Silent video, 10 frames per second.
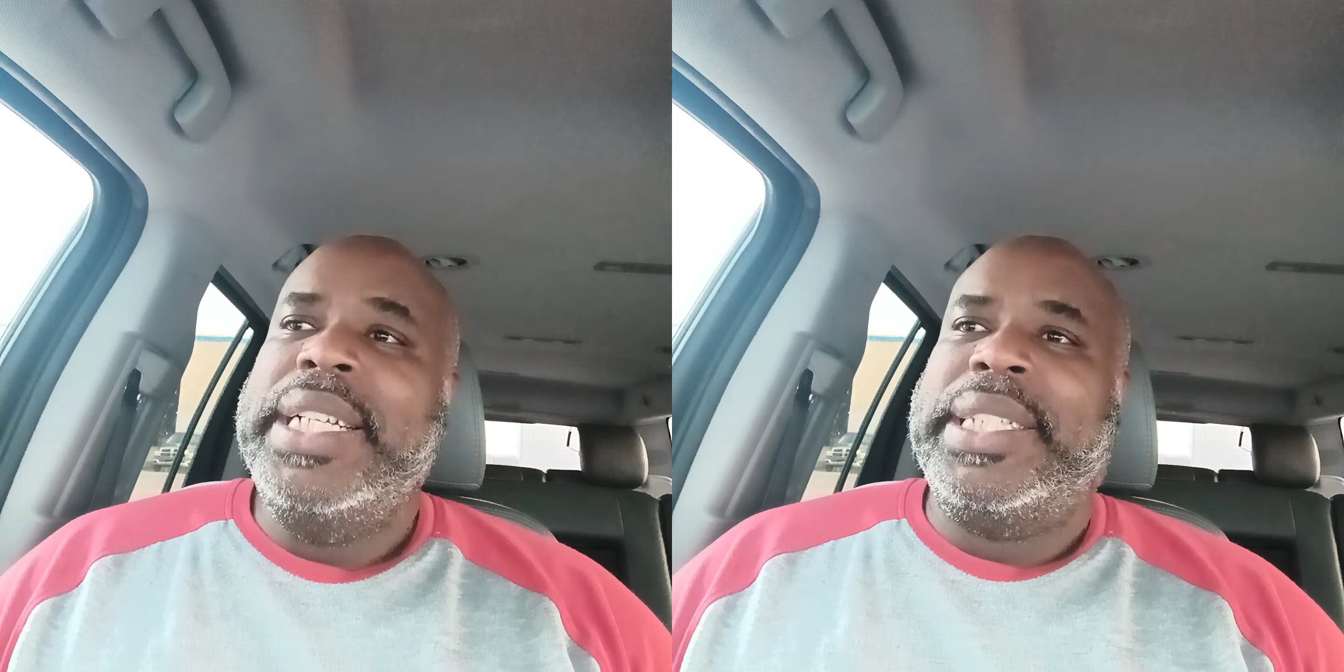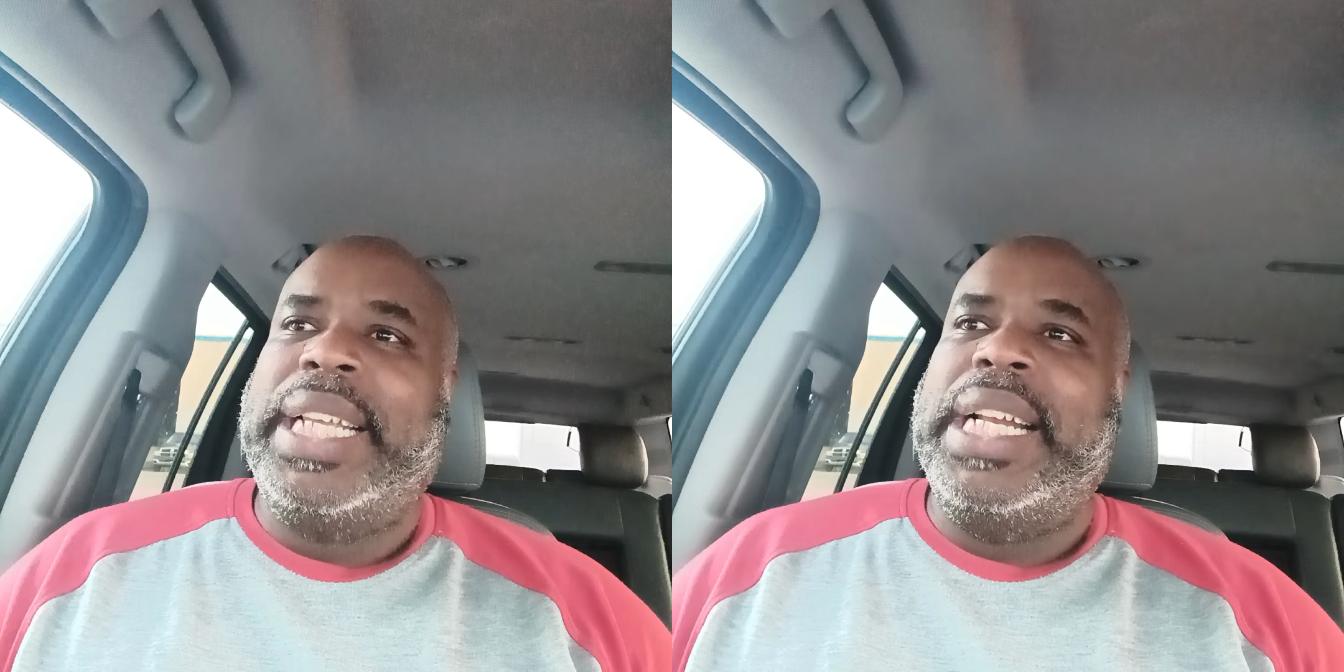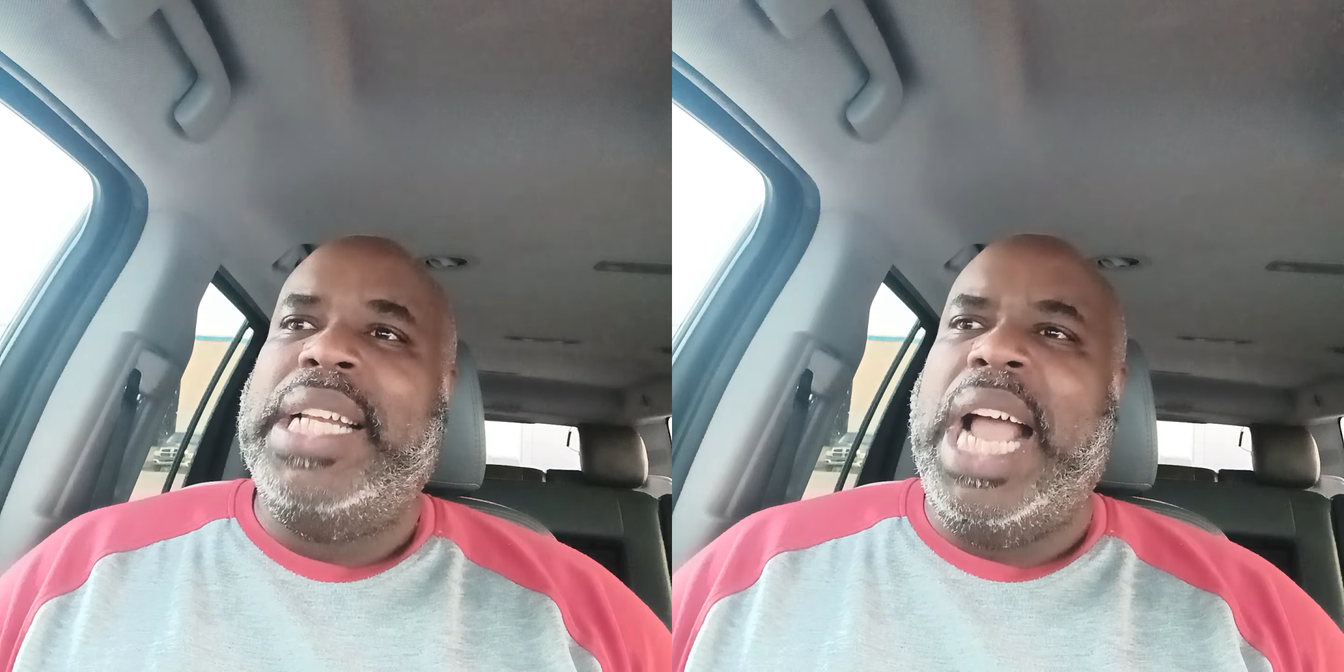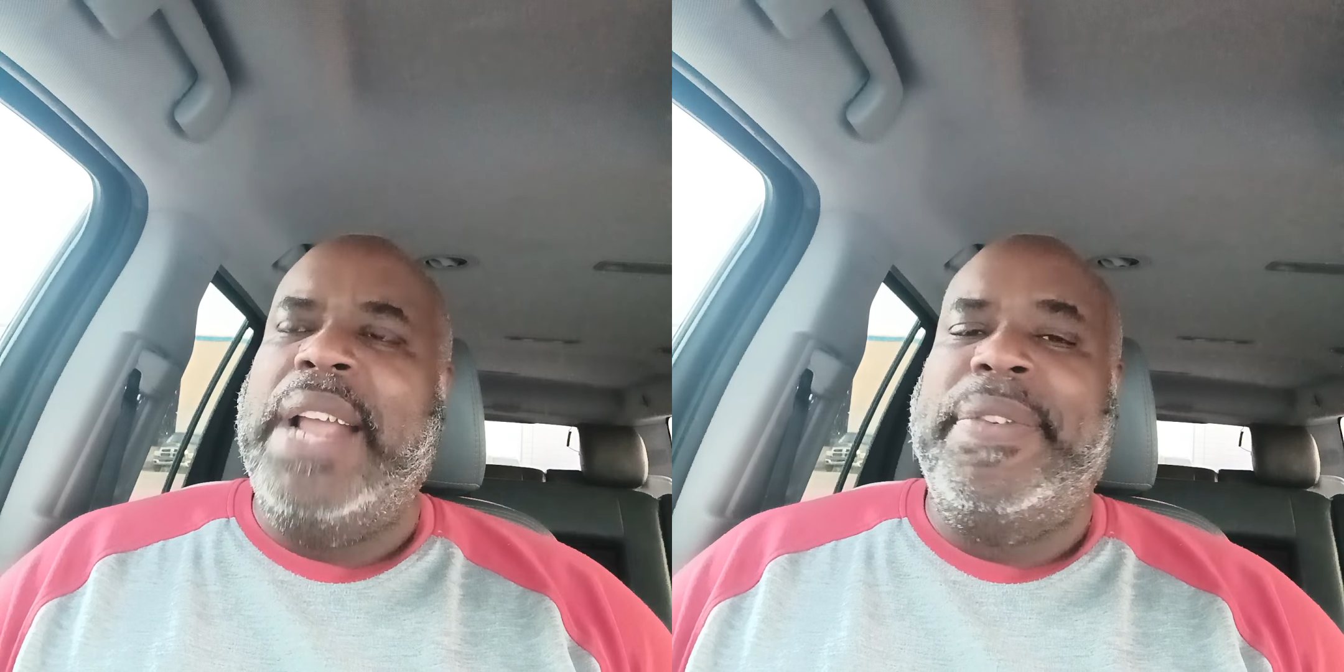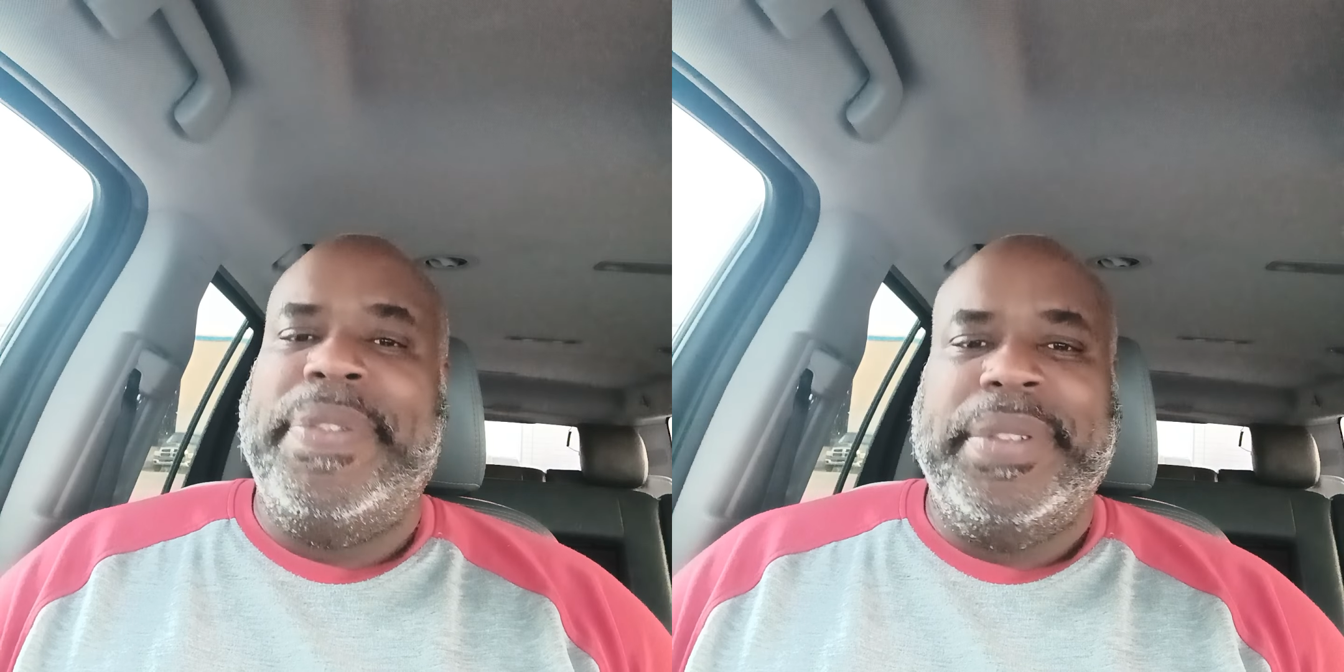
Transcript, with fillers: See, life